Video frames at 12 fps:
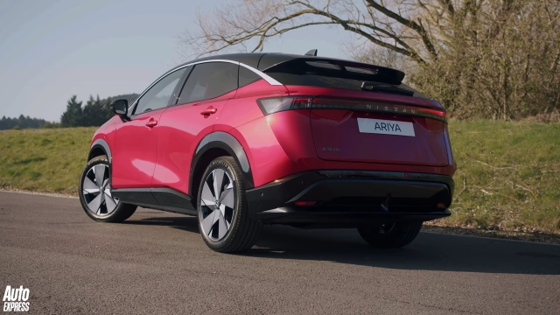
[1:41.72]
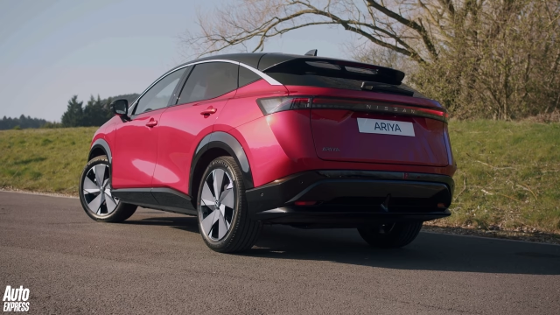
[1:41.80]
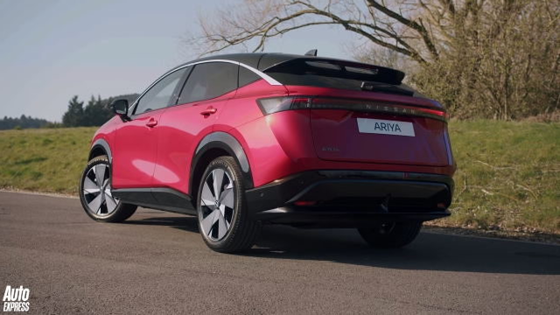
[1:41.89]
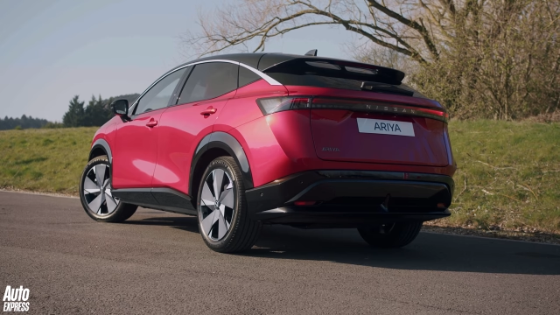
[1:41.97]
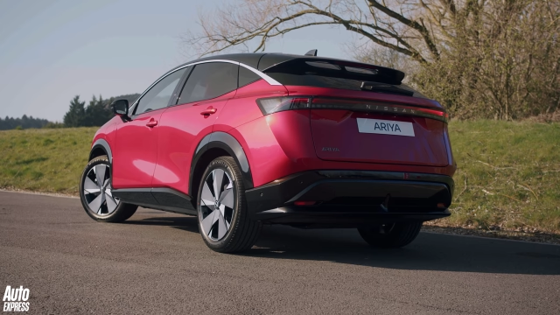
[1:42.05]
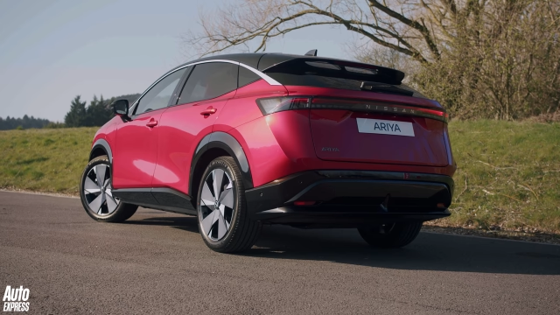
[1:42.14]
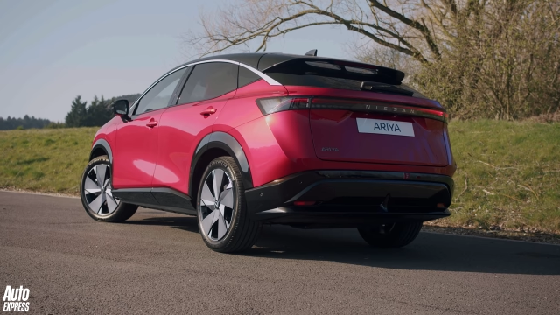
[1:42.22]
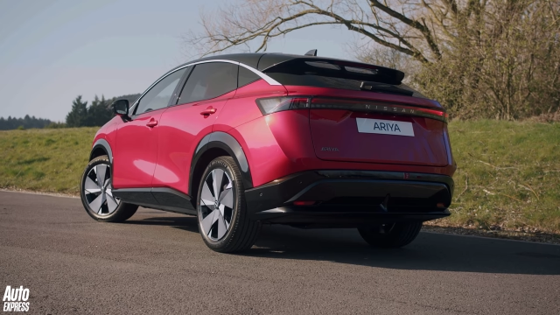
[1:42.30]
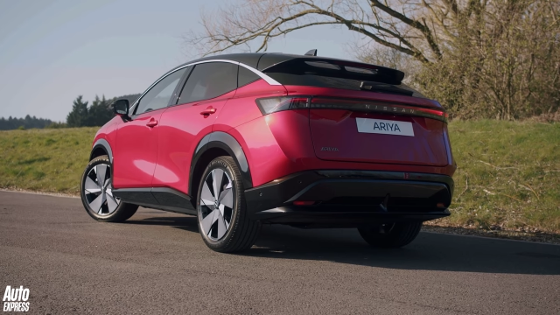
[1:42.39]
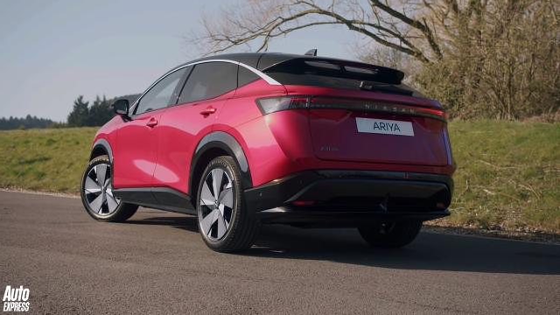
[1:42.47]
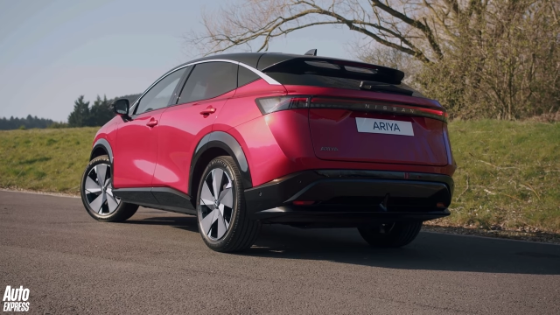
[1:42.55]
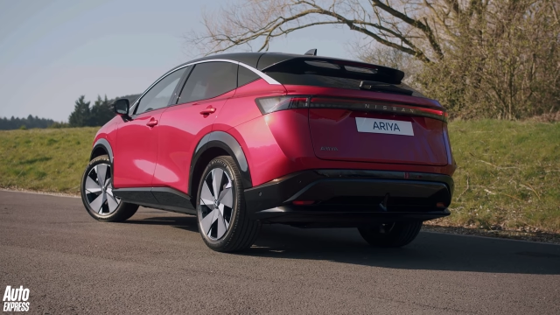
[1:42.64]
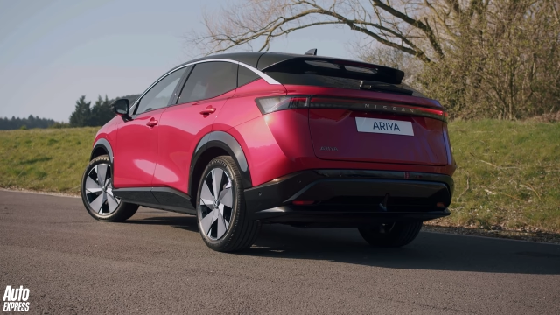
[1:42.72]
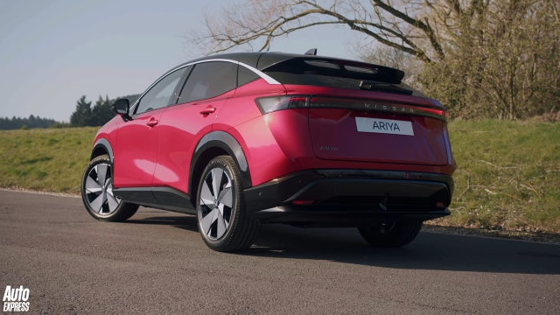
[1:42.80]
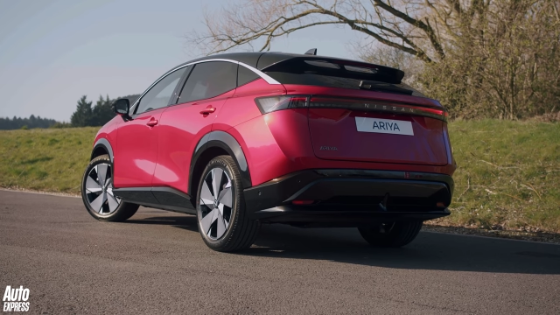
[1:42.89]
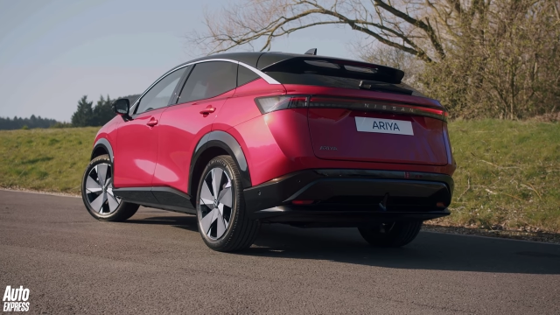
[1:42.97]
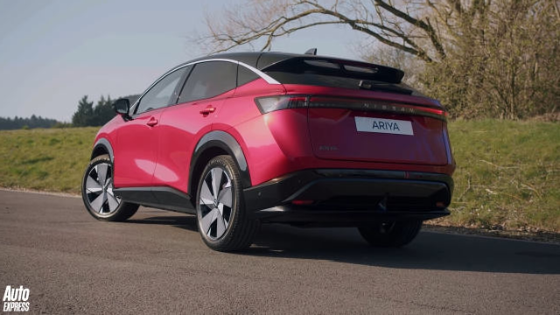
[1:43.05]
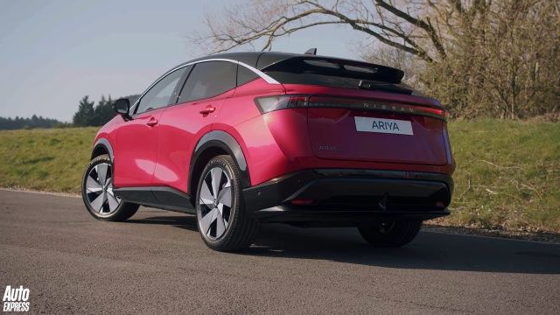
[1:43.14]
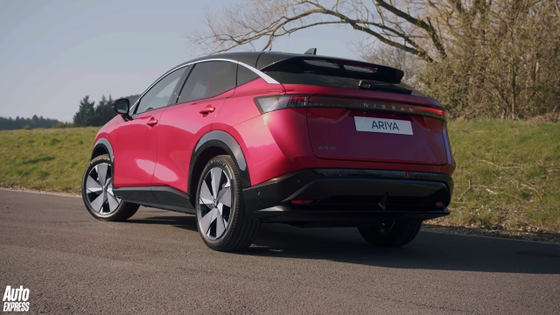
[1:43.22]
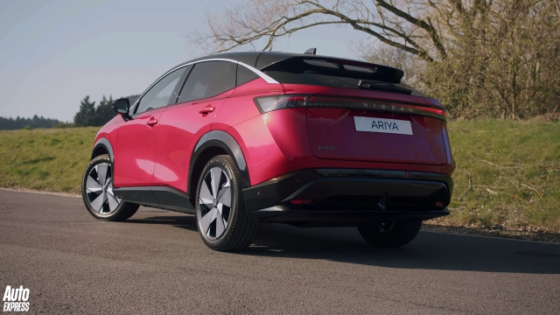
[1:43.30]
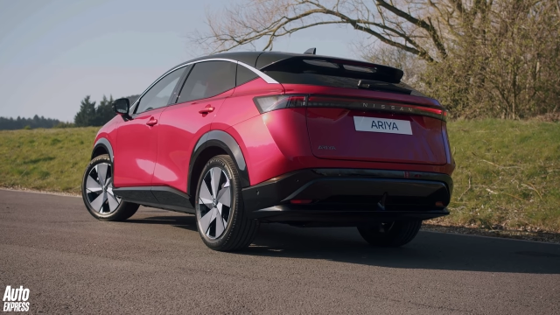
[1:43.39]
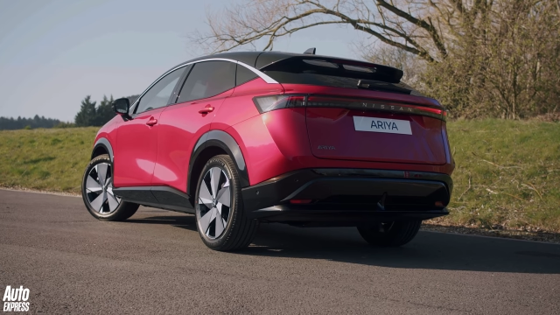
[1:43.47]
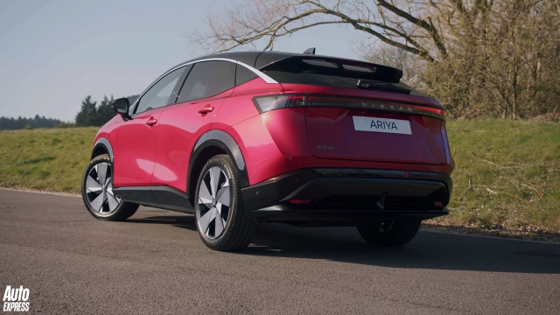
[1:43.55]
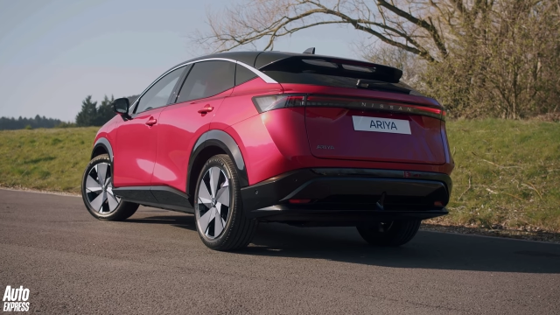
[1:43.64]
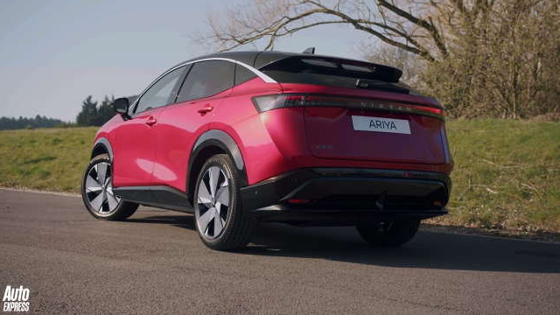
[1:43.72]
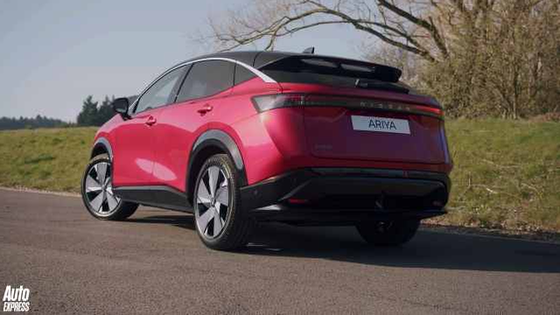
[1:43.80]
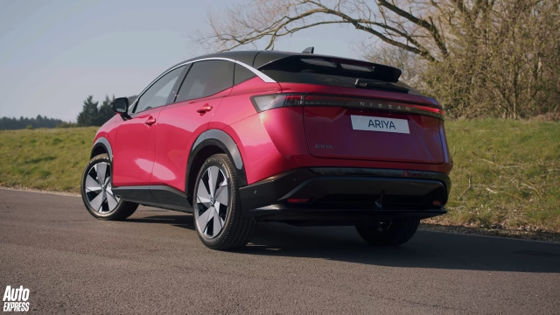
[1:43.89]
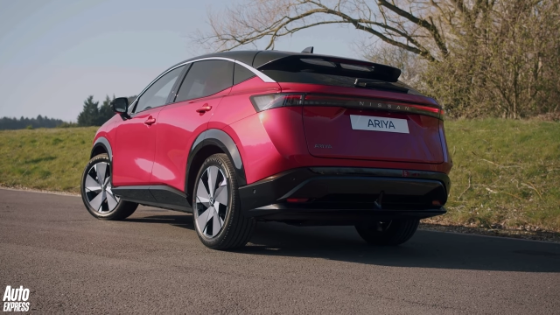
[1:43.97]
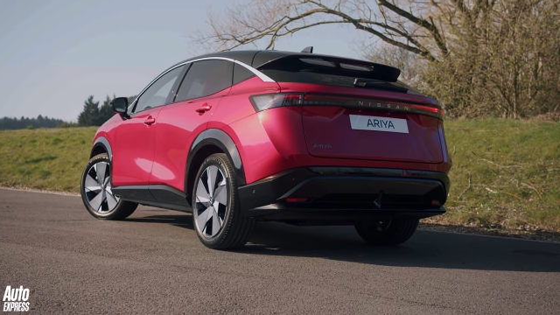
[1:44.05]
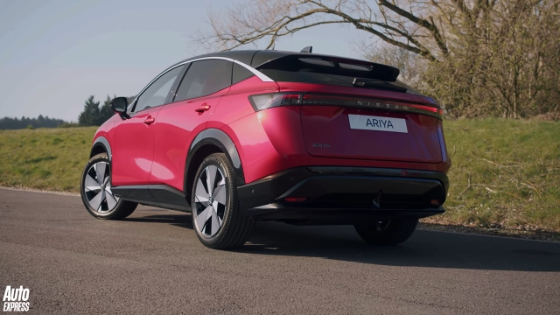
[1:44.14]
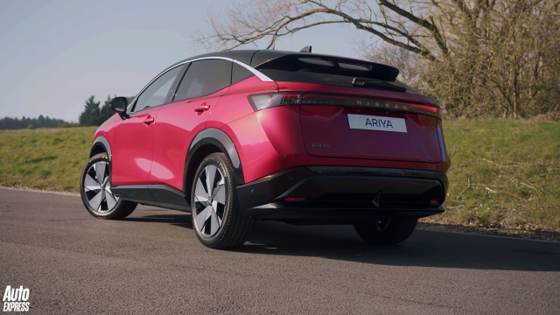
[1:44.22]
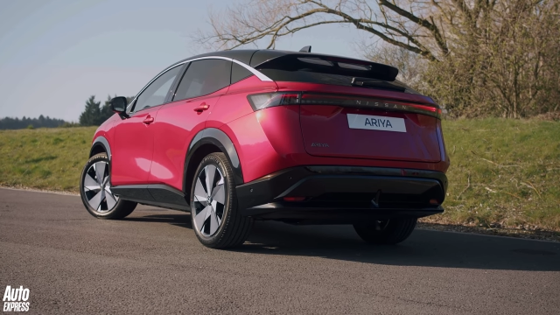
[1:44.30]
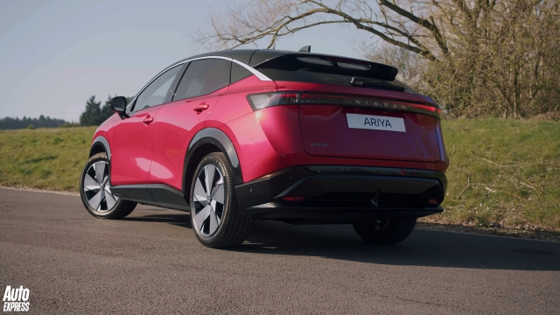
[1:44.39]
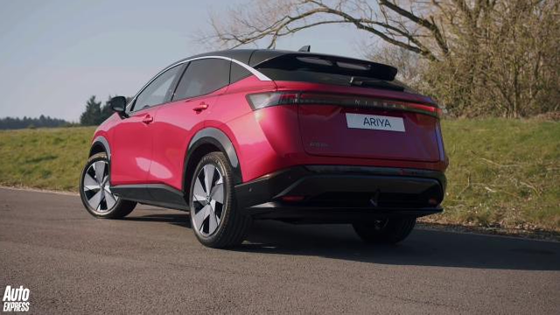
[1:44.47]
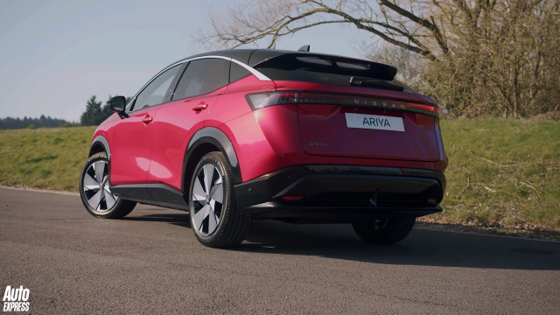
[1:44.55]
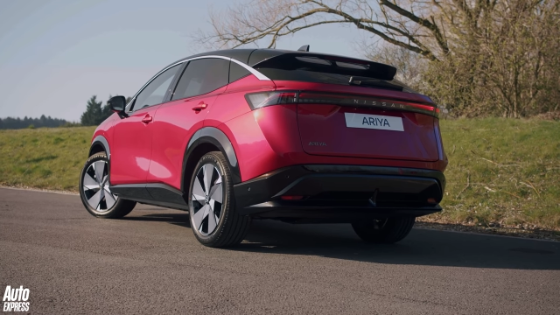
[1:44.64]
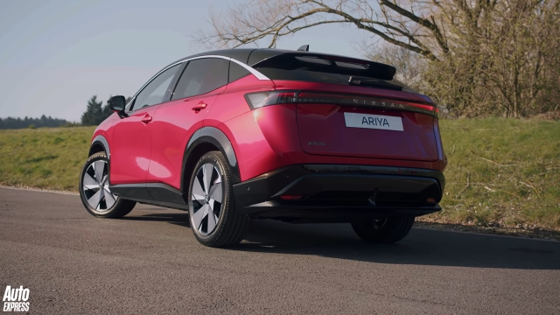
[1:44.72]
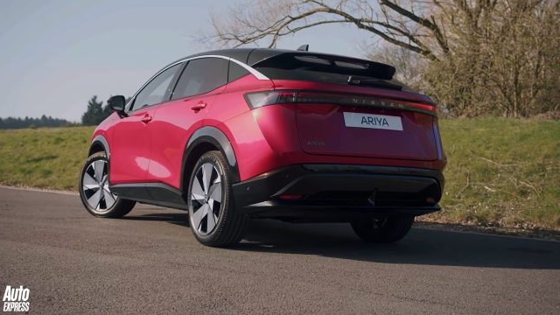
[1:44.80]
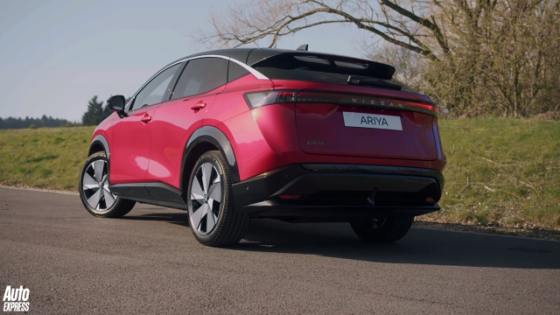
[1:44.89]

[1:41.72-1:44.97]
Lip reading: No face is visible, so there are no lips to read.